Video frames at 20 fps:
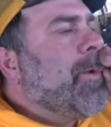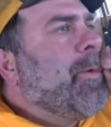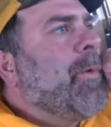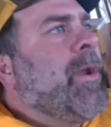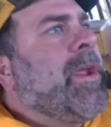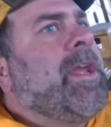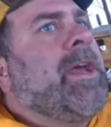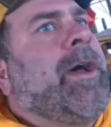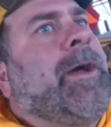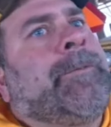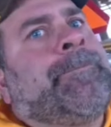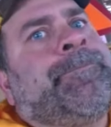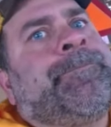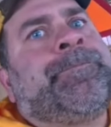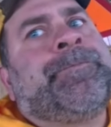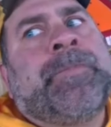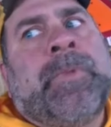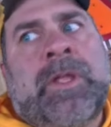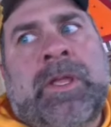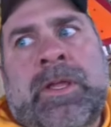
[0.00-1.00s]
We uh,
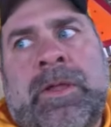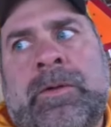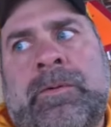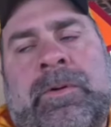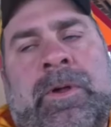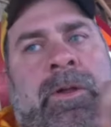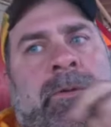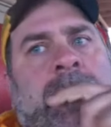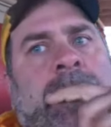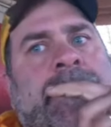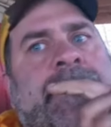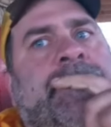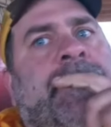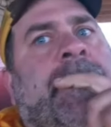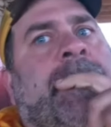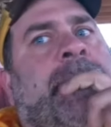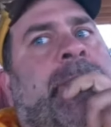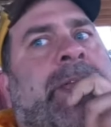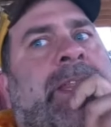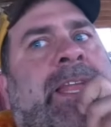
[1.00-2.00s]
where was
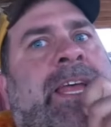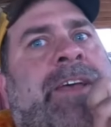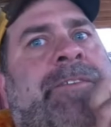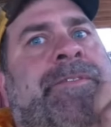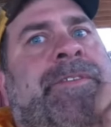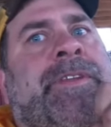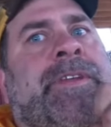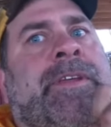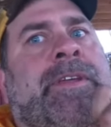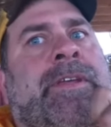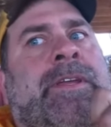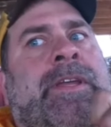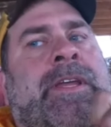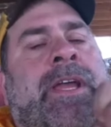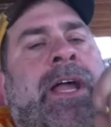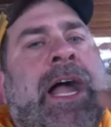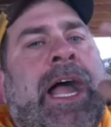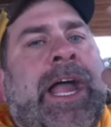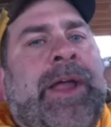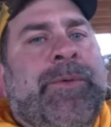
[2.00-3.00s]
we? We left.
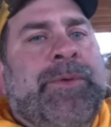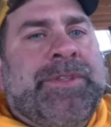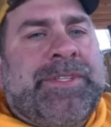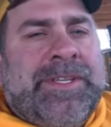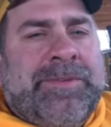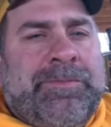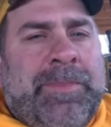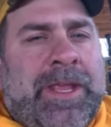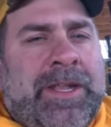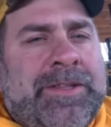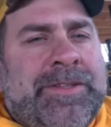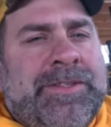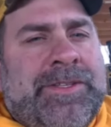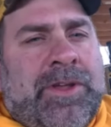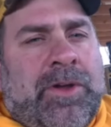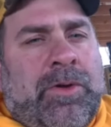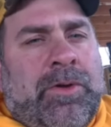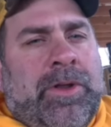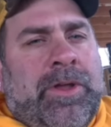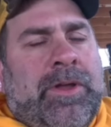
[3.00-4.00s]
I was in
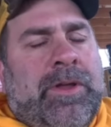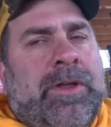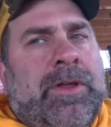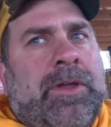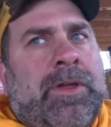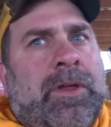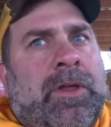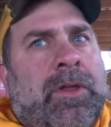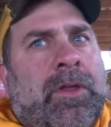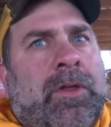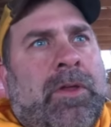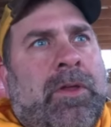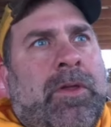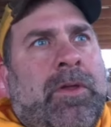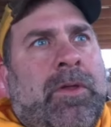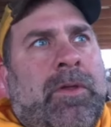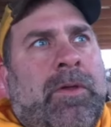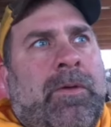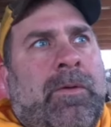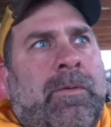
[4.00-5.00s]
Minnesota
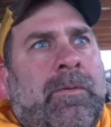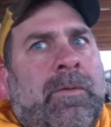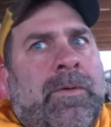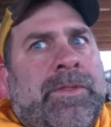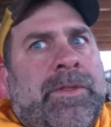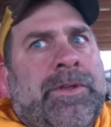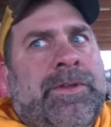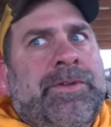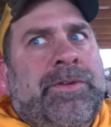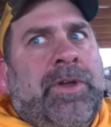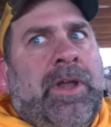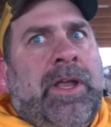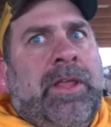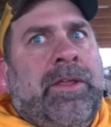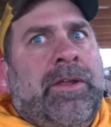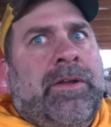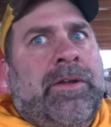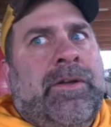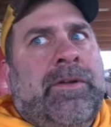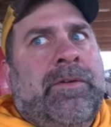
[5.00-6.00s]
with a
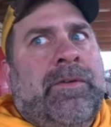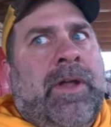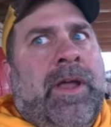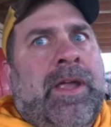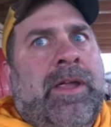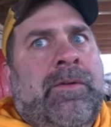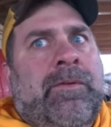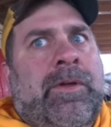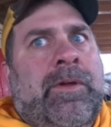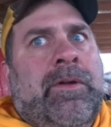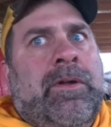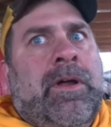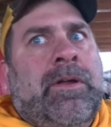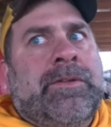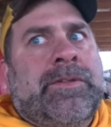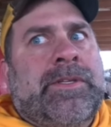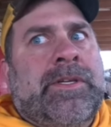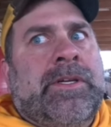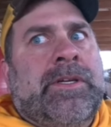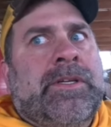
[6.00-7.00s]
trailer. Right. We went
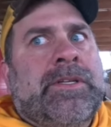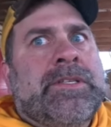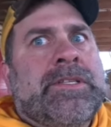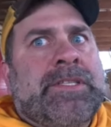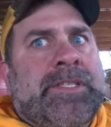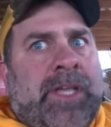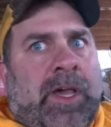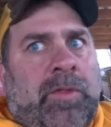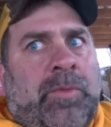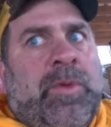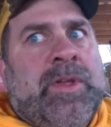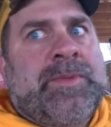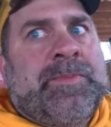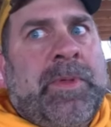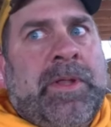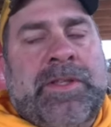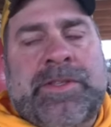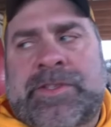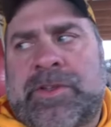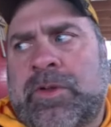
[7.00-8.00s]
out to
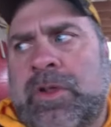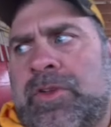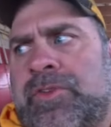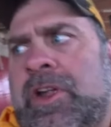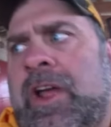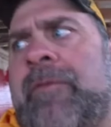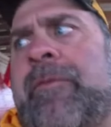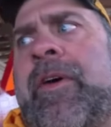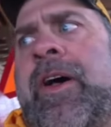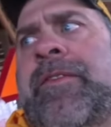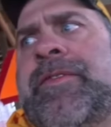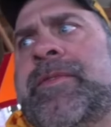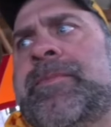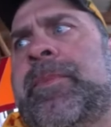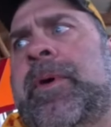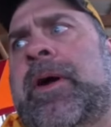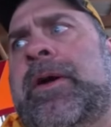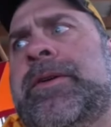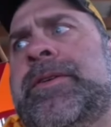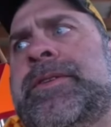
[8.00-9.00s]
Southwest Minnesota, drop off the
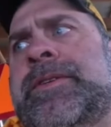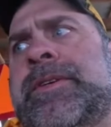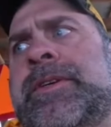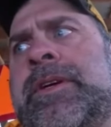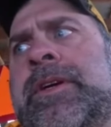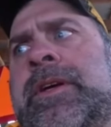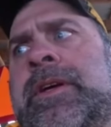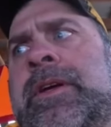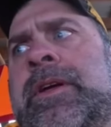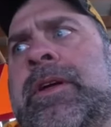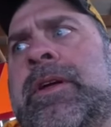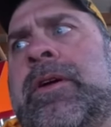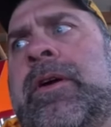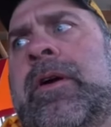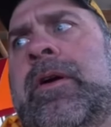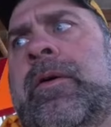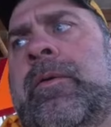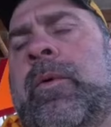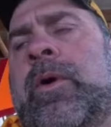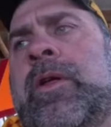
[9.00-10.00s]
parts,
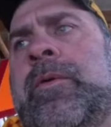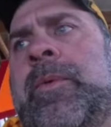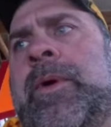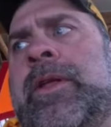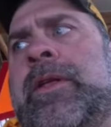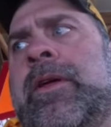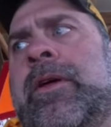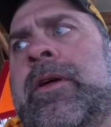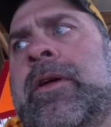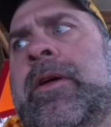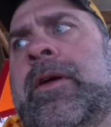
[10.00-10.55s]
or what did we? Do?